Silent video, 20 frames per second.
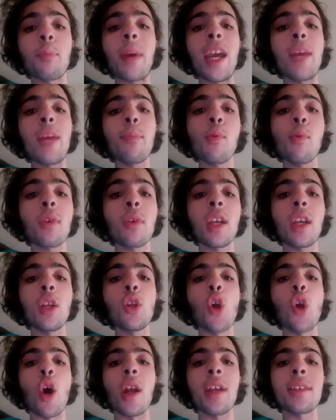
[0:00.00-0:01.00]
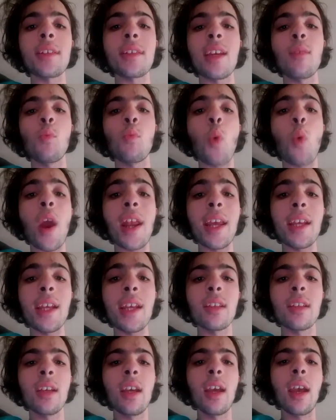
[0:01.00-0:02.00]
People cannot attend
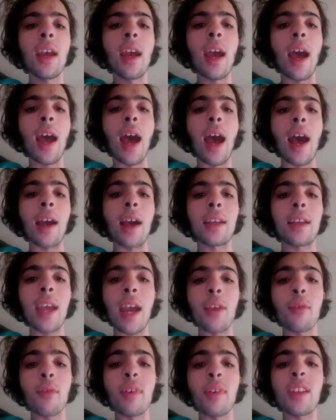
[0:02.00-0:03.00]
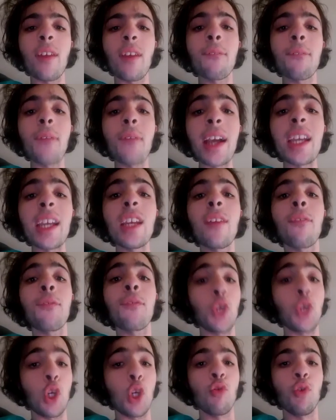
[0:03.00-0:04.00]
weddings, gatherings,
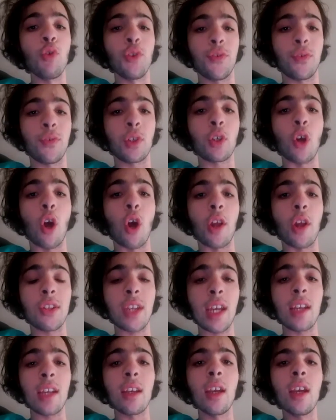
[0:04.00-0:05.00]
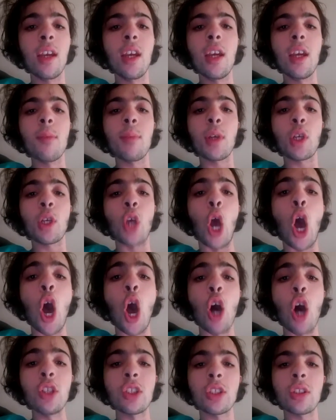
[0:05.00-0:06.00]
funerals, for God's sake,
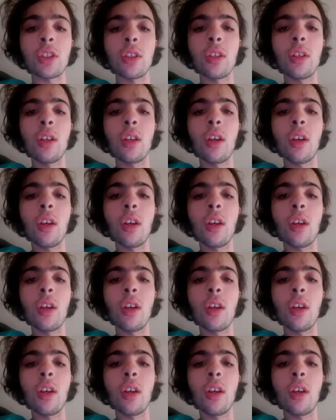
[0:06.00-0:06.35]
because